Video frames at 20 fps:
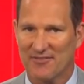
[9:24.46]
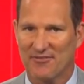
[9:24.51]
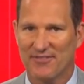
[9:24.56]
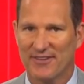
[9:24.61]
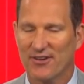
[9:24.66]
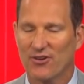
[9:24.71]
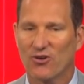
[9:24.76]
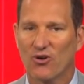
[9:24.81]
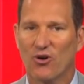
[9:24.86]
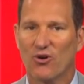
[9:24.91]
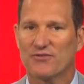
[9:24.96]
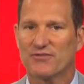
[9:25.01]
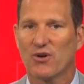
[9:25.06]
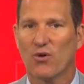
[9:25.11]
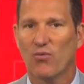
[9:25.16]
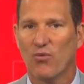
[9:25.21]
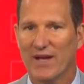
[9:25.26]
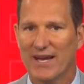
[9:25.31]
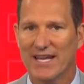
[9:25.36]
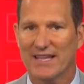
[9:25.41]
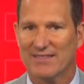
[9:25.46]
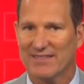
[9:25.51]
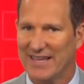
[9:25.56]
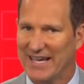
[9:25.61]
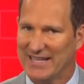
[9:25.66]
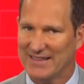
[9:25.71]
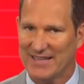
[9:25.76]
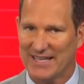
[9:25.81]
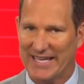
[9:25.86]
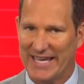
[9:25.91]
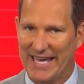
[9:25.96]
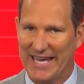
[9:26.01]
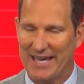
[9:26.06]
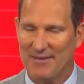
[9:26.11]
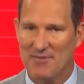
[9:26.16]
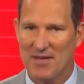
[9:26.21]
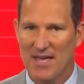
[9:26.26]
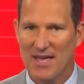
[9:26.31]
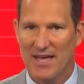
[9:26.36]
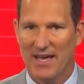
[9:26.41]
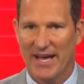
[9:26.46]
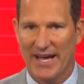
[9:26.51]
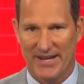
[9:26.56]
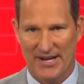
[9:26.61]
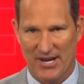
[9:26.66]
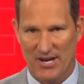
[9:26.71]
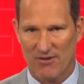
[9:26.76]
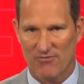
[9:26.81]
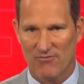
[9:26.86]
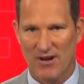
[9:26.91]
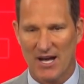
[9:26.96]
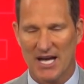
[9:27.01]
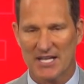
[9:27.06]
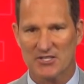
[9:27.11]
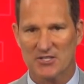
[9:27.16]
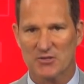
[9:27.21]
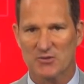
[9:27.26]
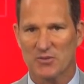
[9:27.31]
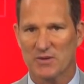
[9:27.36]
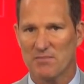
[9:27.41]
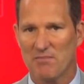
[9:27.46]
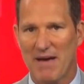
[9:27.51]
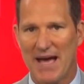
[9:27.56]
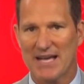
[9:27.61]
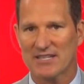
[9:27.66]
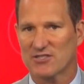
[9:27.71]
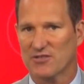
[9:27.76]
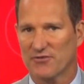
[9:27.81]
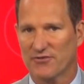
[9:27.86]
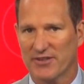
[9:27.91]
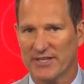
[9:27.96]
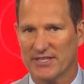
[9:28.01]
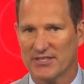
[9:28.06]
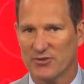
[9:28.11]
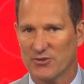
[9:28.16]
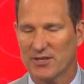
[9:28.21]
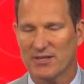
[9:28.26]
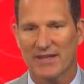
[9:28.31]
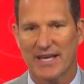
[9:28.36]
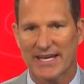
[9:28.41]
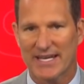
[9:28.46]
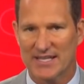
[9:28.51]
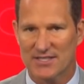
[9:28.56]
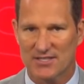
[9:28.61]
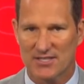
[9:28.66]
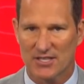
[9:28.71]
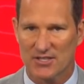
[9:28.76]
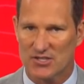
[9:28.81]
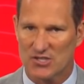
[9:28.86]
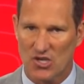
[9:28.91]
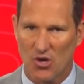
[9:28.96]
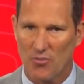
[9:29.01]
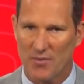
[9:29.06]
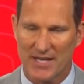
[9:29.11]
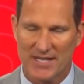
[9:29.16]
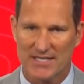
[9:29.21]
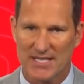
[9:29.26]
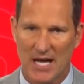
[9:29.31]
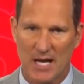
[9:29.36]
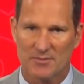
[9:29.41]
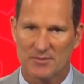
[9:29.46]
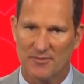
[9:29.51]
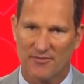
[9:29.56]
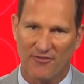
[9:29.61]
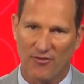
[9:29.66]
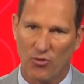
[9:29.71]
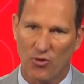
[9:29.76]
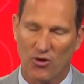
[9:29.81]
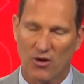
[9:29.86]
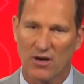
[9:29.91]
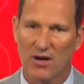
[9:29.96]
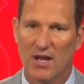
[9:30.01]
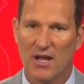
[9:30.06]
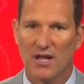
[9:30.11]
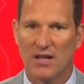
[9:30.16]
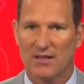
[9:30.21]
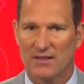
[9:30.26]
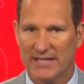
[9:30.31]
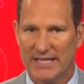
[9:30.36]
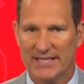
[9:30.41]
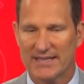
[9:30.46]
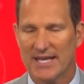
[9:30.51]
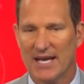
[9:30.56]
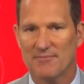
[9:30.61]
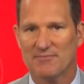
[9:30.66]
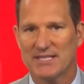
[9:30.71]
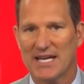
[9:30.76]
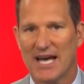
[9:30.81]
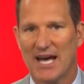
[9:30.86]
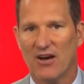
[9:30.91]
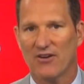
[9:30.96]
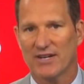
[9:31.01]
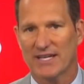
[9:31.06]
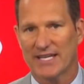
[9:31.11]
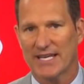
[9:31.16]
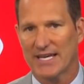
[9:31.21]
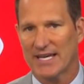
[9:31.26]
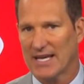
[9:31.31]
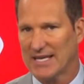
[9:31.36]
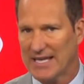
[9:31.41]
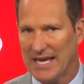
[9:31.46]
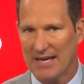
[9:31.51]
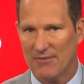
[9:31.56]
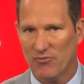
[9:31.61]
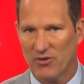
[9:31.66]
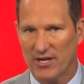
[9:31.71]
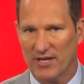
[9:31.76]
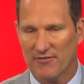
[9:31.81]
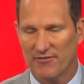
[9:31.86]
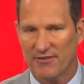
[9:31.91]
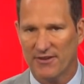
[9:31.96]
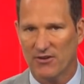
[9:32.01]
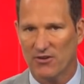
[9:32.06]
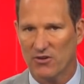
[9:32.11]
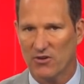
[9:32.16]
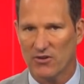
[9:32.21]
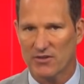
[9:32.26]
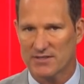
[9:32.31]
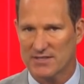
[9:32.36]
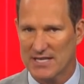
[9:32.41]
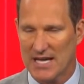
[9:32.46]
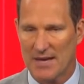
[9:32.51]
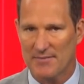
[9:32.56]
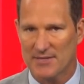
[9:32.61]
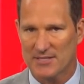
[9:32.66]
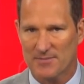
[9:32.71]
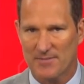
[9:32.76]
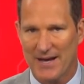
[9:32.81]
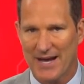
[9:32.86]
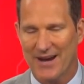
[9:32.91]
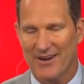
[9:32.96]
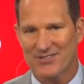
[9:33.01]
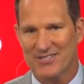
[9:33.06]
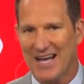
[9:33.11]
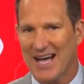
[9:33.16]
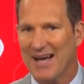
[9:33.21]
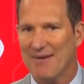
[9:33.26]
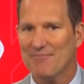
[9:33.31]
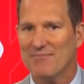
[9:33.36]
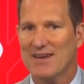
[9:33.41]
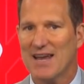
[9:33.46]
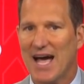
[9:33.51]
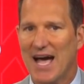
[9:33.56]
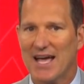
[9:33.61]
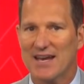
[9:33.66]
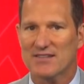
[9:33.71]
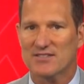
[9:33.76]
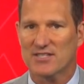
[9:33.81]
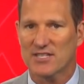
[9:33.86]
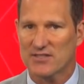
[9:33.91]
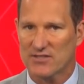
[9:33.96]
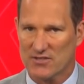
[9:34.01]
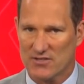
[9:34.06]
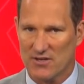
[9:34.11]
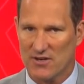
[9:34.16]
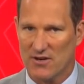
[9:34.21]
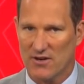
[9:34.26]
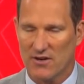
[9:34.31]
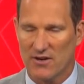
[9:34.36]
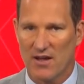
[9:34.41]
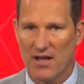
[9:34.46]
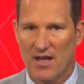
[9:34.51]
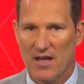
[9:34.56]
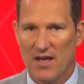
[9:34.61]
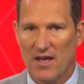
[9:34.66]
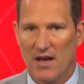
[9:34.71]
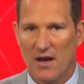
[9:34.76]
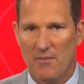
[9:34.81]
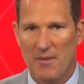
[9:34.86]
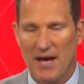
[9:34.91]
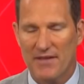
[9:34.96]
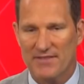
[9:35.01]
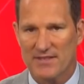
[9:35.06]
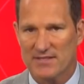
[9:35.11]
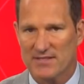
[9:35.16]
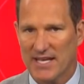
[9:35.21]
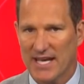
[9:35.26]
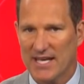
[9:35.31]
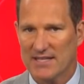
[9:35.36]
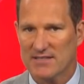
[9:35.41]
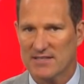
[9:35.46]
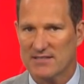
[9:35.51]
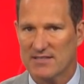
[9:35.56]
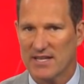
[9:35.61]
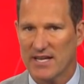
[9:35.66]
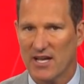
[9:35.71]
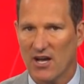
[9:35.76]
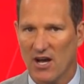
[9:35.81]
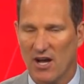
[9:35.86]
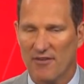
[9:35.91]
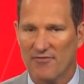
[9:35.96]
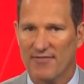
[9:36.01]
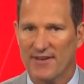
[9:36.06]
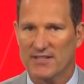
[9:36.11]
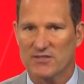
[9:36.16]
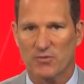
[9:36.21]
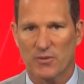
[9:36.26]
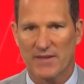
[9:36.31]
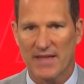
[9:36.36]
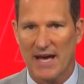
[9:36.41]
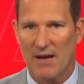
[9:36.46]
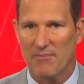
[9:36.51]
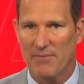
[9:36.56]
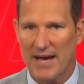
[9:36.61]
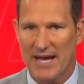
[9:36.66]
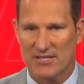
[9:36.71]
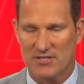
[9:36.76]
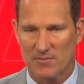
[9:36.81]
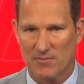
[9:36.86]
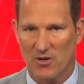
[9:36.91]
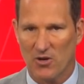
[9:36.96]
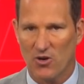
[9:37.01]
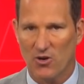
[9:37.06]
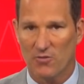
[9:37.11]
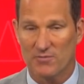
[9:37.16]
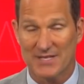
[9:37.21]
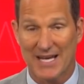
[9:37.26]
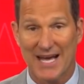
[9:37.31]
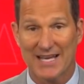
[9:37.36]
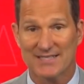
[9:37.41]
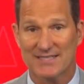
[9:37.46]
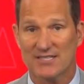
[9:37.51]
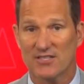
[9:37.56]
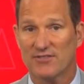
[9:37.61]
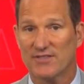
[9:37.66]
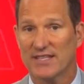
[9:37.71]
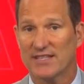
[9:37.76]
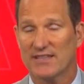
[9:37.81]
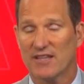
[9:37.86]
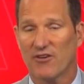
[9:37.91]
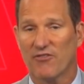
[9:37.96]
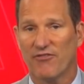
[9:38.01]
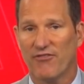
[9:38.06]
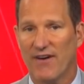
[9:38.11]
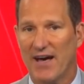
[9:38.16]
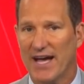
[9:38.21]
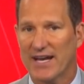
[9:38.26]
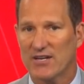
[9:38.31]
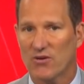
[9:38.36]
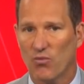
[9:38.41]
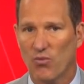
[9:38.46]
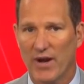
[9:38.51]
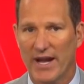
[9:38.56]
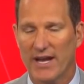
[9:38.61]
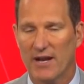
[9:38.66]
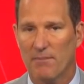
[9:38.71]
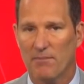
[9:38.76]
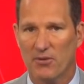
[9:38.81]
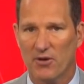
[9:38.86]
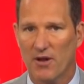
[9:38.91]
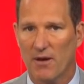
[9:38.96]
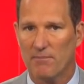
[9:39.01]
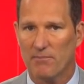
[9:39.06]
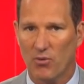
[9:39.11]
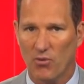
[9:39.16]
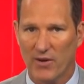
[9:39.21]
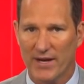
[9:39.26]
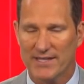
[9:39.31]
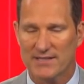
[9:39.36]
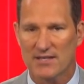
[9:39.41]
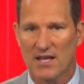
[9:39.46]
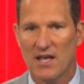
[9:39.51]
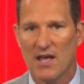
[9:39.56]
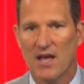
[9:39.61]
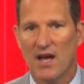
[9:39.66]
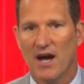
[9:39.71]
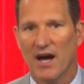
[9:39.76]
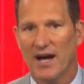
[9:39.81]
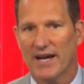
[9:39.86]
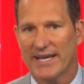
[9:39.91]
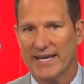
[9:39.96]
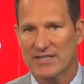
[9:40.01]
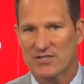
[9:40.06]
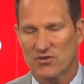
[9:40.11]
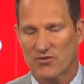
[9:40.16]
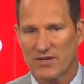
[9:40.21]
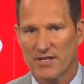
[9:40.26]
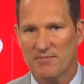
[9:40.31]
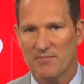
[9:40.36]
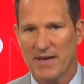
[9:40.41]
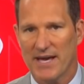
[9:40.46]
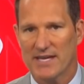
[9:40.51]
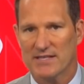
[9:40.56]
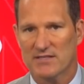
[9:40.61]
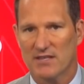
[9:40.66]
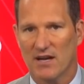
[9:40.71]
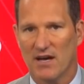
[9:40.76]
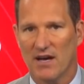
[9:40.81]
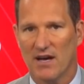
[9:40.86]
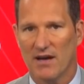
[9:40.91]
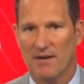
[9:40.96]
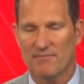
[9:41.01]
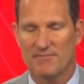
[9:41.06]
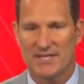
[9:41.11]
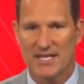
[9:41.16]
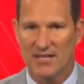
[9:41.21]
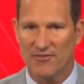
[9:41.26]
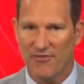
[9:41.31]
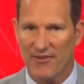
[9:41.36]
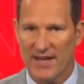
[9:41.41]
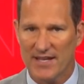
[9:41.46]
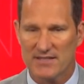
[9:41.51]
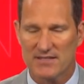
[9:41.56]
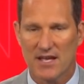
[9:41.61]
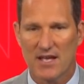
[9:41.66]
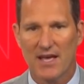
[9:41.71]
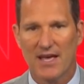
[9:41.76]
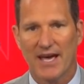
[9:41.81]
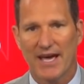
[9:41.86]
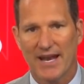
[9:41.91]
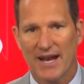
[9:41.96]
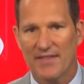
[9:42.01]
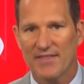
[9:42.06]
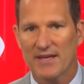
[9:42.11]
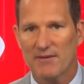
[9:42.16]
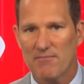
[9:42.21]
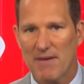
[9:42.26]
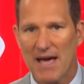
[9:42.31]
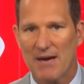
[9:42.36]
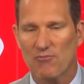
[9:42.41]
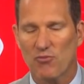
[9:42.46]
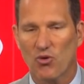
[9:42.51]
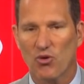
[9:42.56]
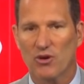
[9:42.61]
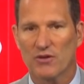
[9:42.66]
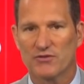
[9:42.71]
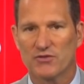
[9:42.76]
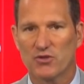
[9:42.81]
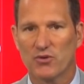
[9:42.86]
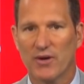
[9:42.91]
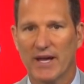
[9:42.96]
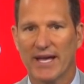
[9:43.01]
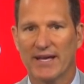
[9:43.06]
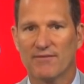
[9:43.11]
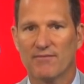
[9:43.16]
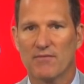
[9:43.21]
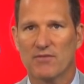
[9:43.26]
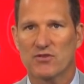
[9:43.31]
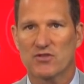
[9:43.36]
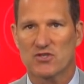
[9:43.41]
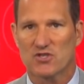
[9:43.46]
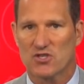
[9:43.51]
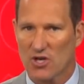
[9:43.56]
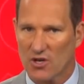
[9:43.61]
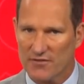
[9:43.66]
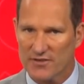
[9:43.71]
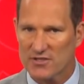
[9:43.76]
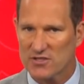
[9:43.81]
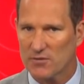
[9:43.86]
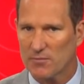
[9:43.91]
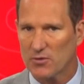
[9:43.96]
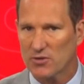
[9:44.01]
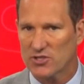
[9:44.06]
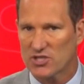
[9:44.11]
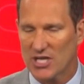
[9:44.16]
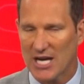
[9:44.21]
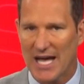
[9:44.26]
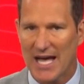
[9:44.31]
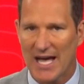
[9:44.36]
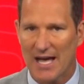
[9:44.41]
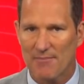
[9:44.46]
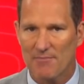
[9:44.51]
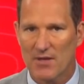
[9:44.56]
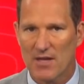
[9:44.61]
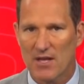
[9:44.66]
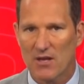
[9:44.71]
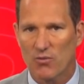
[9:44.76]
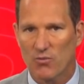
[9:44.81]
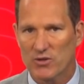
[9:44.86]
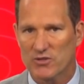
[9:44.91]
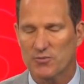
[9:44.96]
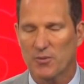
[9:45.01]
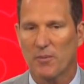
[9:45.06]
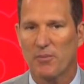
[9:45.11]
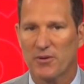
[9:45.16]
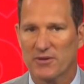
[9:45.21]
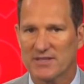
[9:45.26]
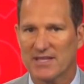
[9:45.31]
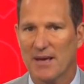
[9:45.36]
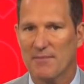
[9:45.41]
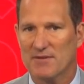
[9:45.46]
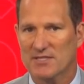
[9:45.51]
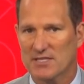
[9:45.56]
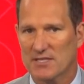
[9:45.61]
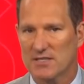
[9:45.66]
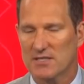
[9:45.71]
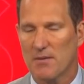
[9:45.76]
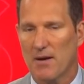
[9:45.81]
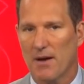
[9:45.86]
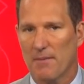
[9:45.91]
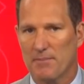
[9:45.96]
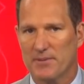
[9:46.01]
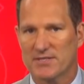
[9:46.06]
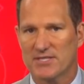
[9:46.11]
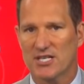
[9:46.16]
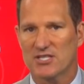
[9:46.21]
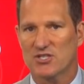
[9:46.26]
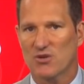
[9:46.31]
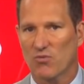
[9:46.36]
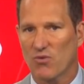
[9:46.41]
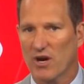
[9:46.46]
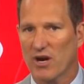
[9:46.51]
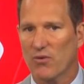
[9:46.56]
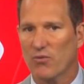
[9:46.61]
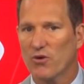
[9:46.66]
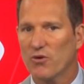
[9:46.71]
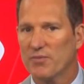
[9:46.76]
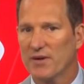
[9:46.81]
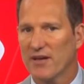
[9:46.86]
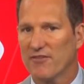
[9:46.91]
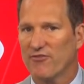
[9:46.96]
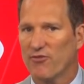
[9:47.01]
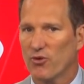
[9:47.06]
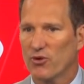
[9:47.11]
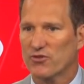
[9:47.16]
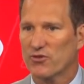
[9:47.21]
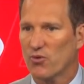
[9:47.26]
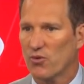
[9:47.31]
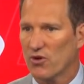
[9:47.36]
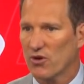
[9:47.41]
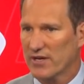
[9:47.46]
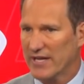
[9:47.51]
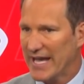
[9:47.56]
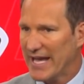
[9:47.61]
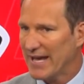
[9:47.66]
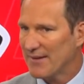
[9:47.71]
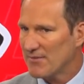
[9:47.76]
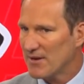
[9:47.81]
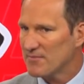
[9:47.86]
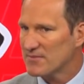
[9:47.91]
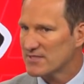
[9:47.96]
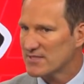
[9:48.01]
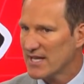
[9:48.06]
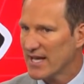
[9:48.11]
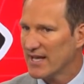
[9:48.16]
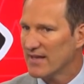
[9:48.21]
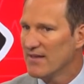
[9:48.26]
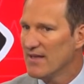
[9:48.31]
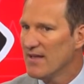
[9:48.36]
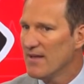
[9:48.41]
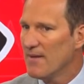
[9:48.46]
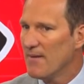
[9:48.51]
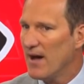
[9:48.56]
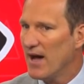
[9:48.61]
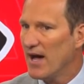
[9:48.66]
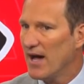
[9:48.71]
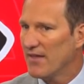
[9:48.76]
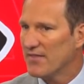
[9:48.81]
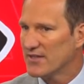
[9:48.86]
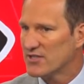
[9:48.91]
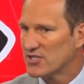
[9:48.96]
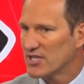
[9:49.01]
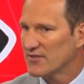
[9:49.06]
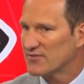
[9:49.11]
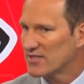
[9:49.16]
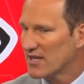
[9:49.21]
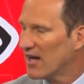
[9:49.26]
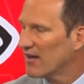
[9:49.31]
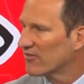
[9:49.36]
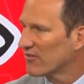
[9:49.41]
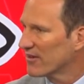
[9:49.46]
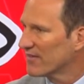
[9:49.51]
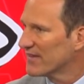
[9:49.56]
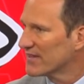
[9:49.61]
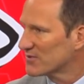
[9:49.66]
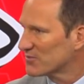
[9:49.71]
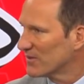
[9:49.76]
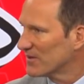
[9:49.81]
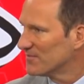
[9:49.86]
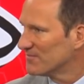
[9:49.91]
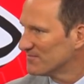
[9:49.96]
a field goal to win it late in the game, and Aaron Rodgers would masterfully do it like he's done so many times before, lead them down and kick a game-winning field goal as time expires. I'm not as concerned about this Kansas City offense without Patrick Mahomes. I still think they'll find a way to put up points against Green Bay's uh, defense, and I think Matt Moore will do a serviceable job which will put them in a position where it will be a fourth quarter game. And I'm going to say uh, the Chiefs cover in this one.